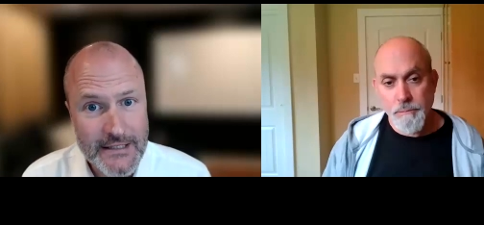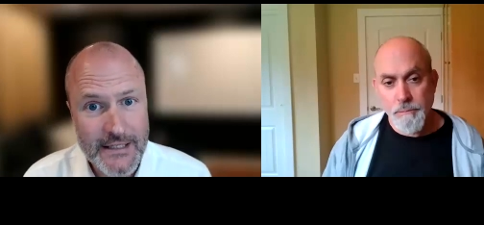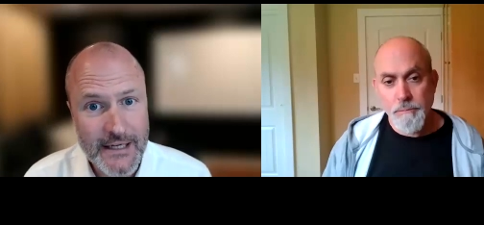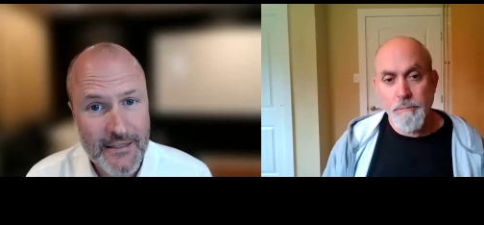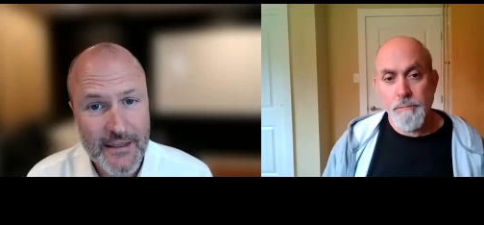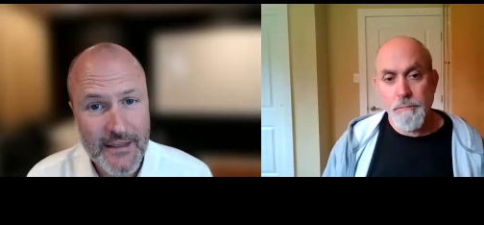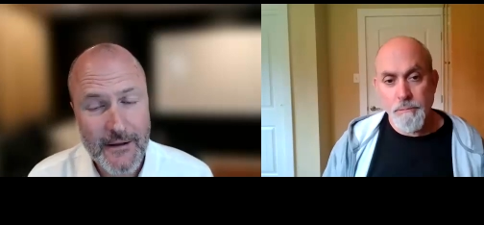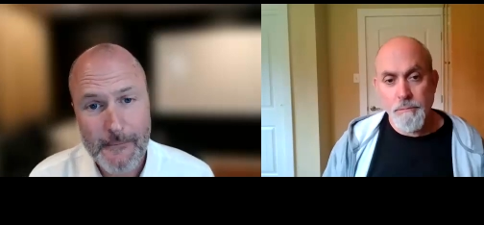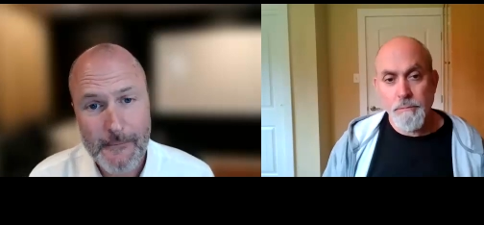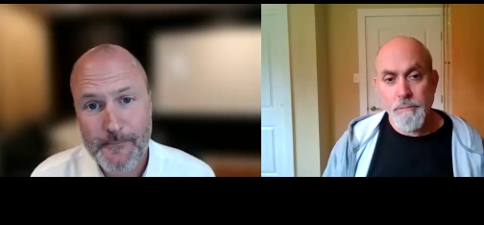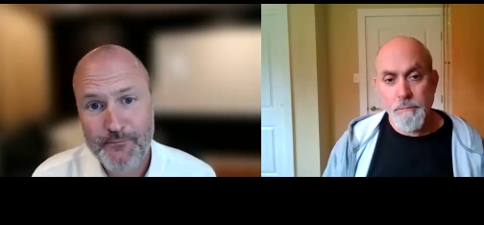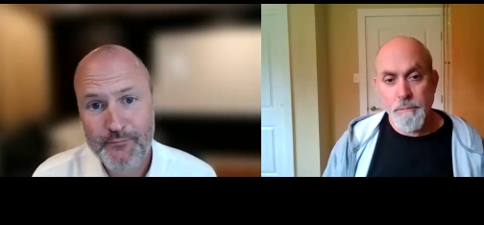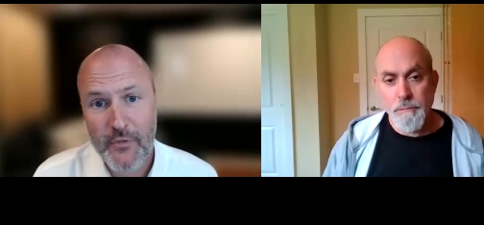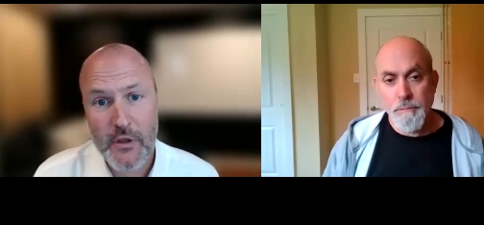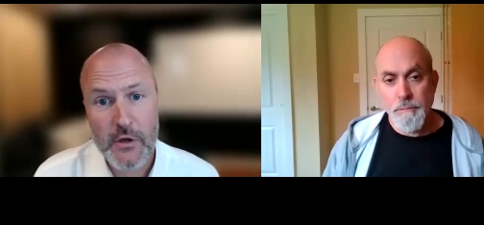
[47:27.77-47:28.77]
Speaker 1: And I think
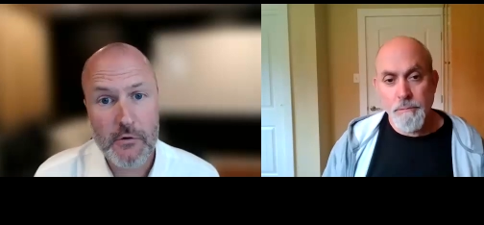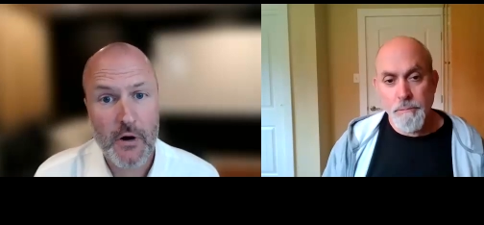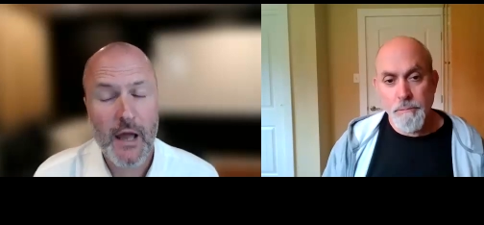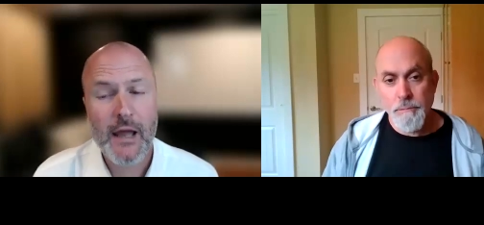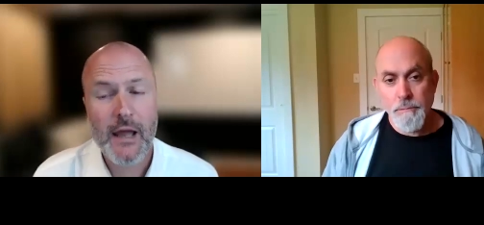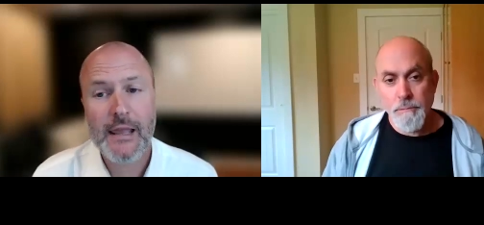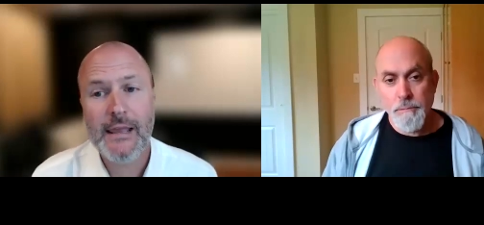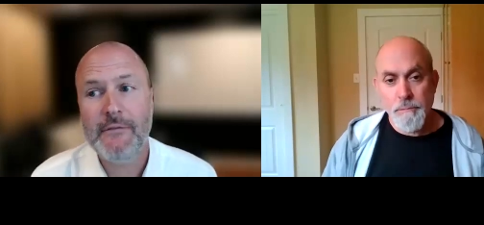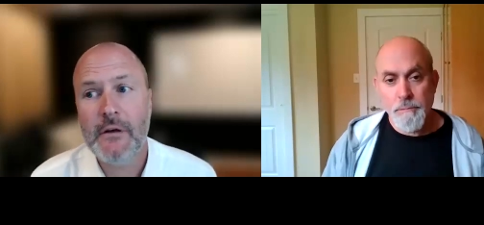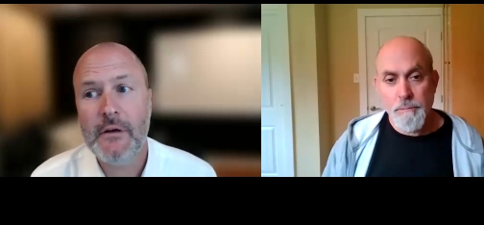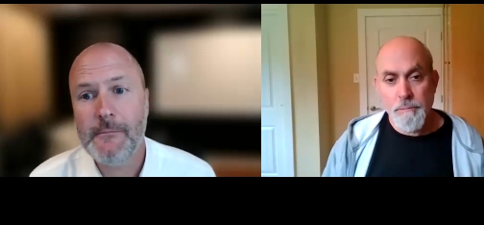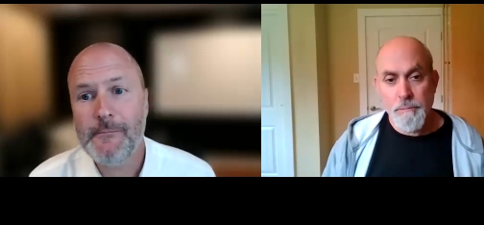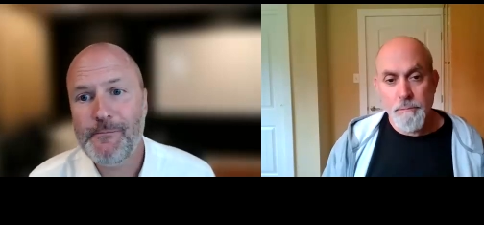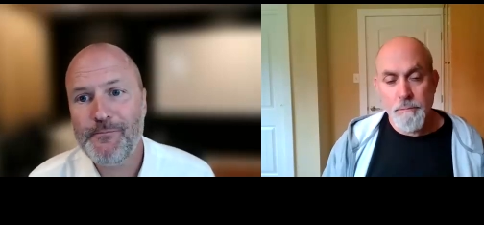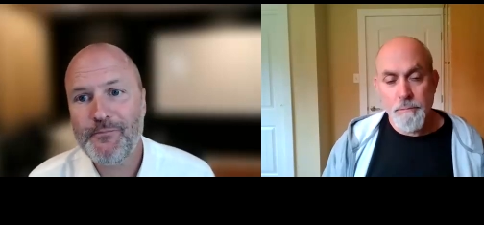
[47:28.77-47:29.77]
you and I
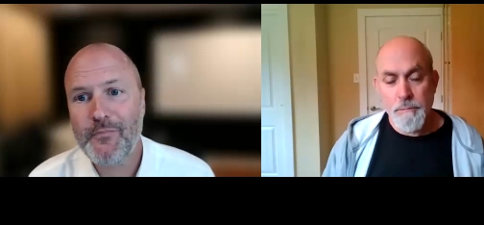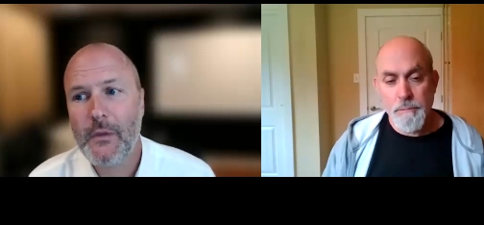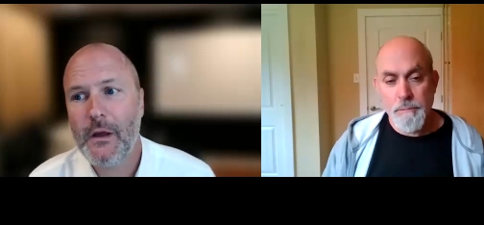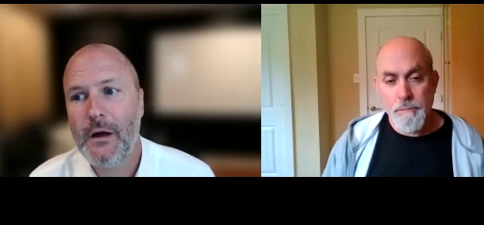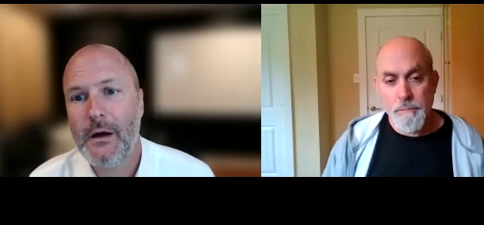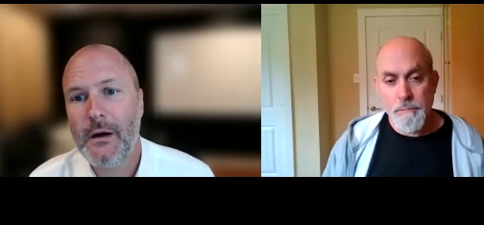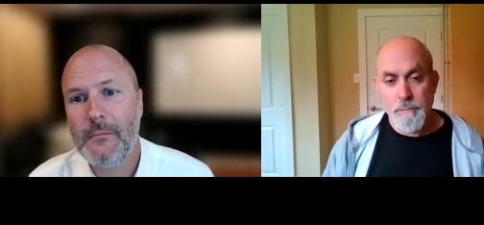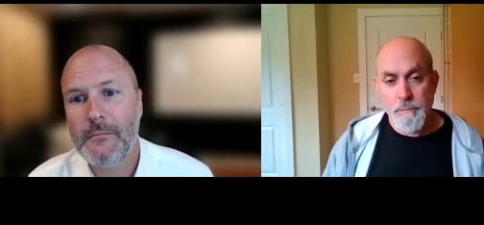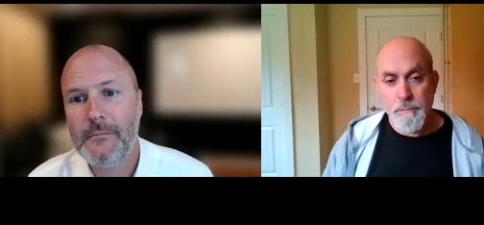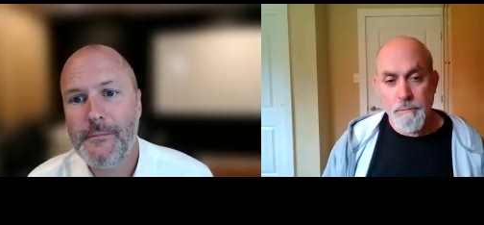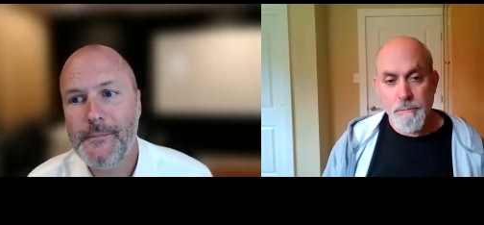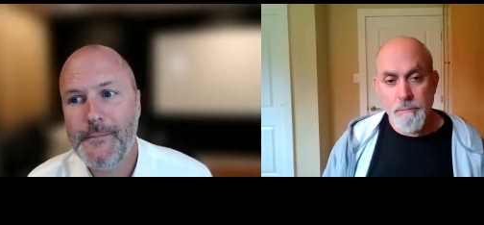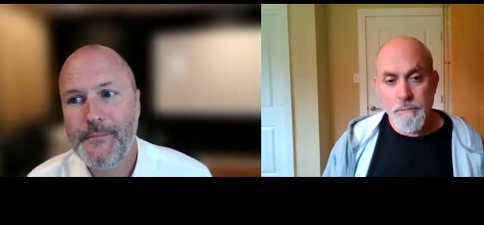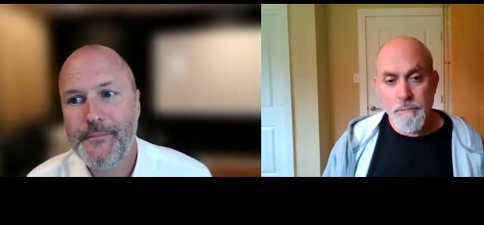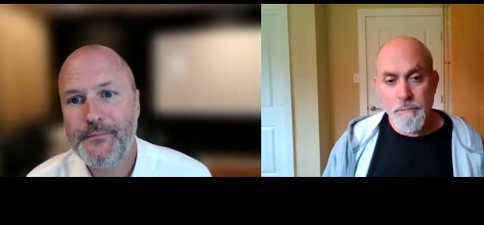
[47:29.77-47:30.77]
even, um,
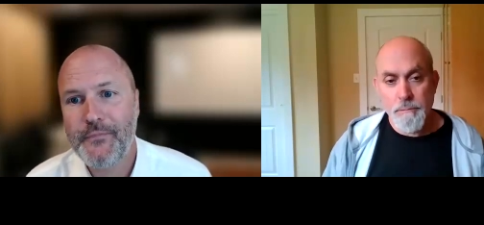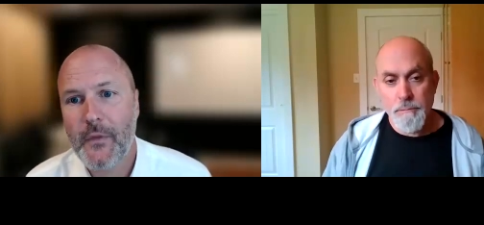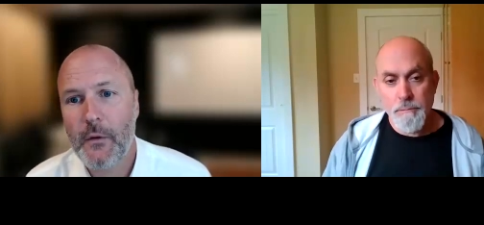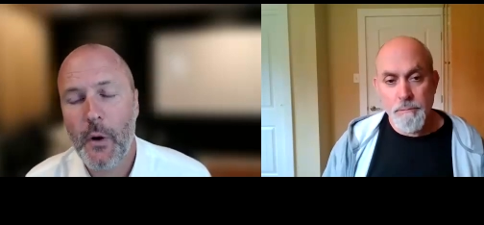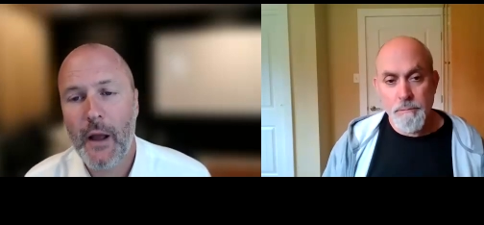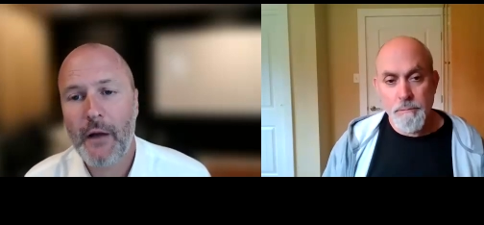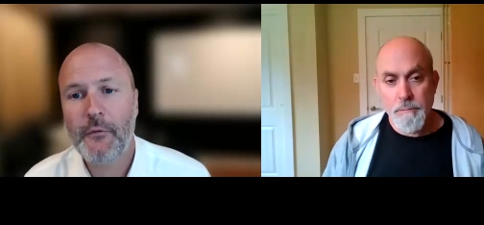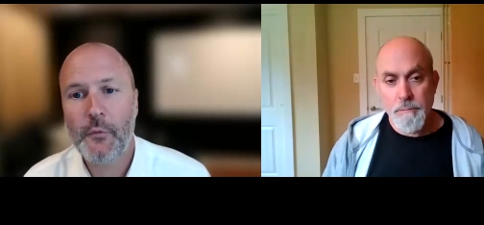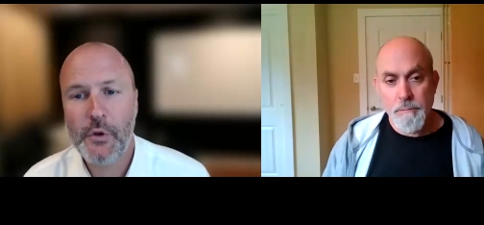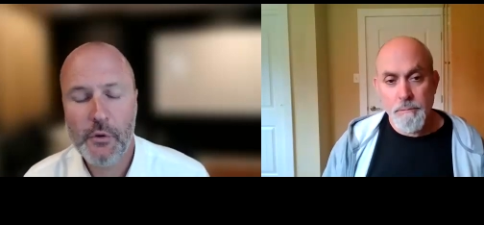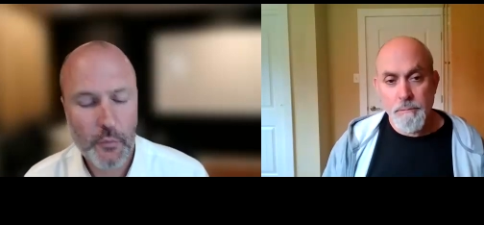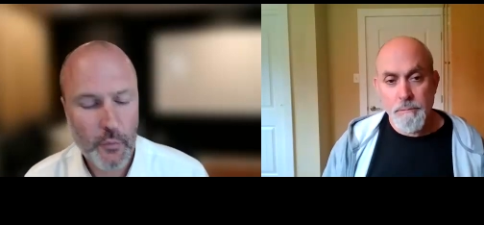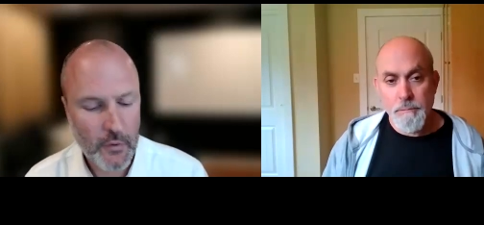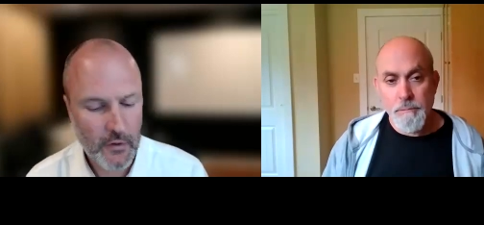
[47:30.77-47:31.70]
I, you,